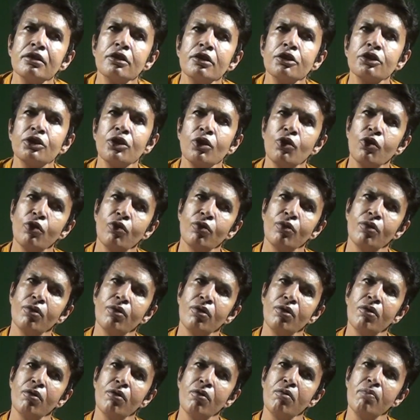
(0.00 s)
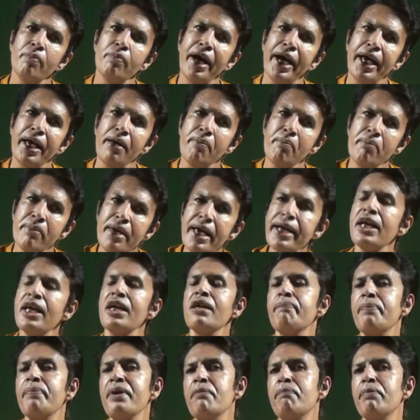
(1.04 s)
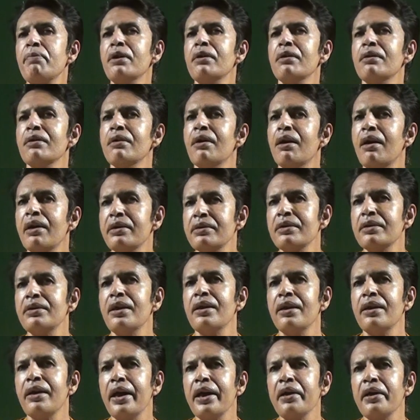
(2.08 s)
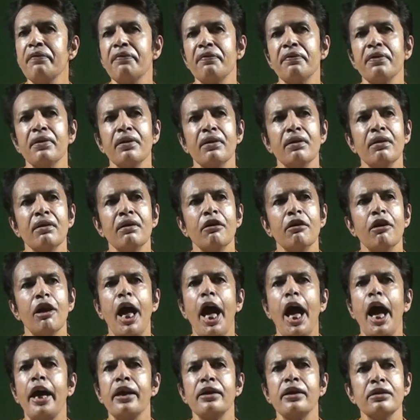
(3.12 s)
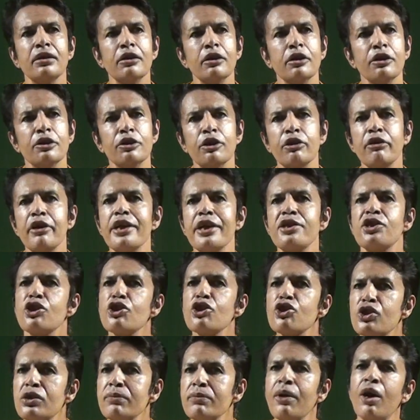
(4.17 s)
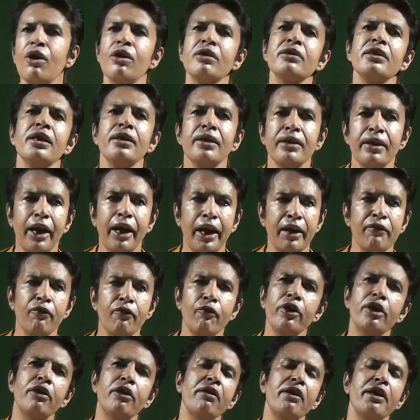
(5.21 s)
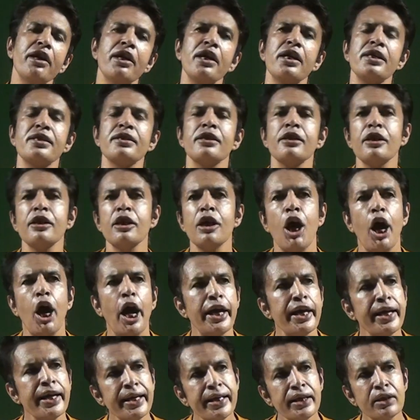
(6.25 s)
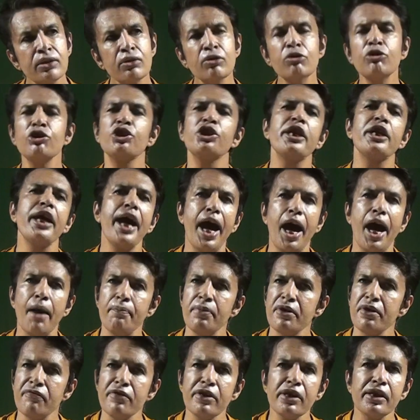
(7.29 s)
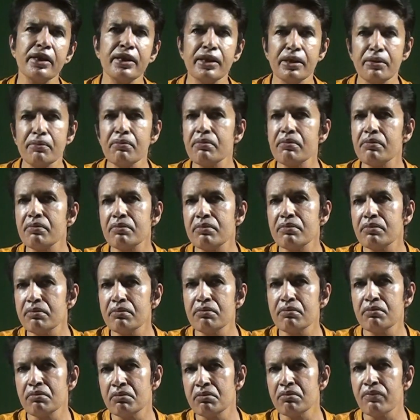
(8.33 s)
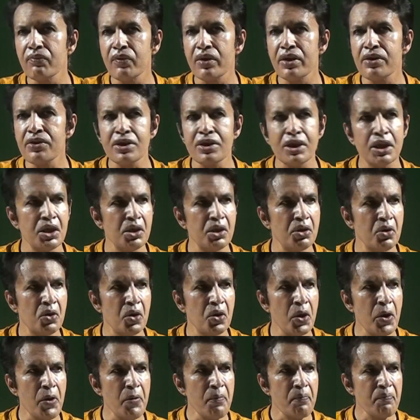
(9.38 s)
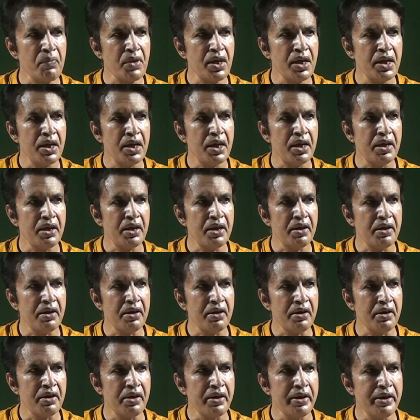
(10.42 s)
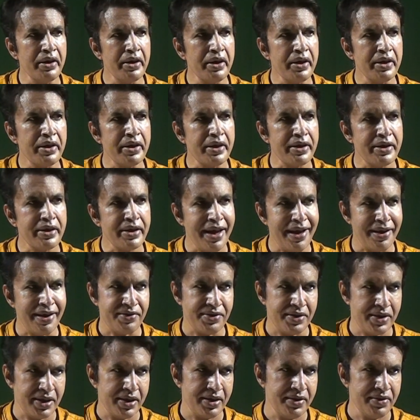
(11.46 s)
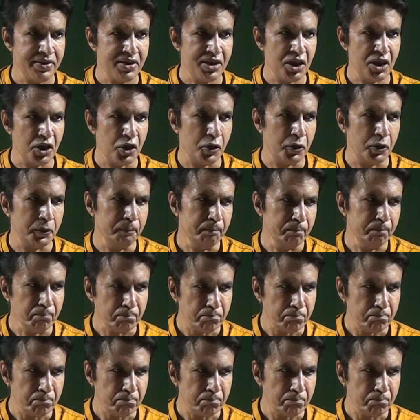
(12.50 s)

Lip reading: So, by making people larger than life and the rest smaller than life, we create a huge gap between them. So, yes. So